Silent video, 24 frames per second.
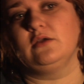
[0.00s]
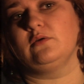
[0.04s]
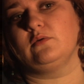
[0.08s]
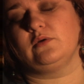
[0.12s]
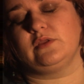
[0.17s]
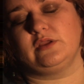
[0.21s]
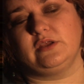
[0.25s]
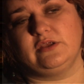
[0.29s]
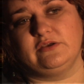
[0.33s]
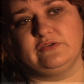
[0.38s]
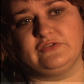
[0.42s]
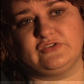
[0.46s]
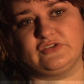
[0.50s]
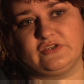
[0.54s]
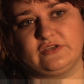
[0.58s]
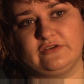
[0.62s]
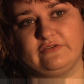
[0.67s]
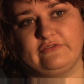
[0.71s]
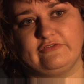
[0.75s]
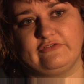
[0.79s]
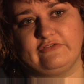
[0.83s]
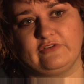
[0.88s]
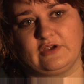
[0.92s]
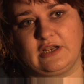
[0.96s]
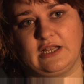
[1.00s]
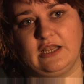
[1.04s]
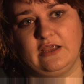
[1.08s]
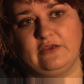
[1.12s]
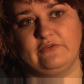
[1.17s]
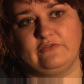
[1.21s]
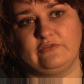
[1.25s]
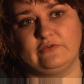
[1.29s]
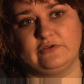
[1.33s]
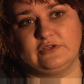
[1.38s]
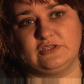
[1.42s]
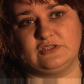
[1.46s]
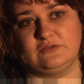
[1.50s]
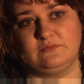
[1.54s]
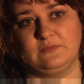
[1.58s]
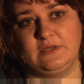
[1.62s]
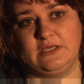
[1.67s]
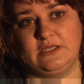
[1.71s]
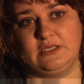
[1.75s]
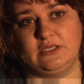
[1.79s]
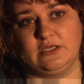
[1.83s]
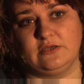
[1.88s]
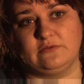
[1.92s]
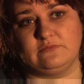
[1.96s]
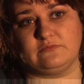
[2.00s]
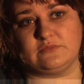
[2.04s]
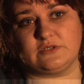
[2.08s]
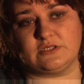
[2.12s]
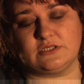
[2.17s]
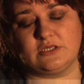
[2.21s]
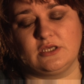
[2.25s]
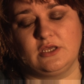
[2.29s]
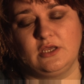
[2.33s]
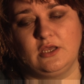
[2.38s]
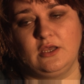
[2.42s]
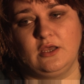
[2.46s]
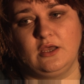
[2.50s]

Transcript: with the use of clairvoyance mediums.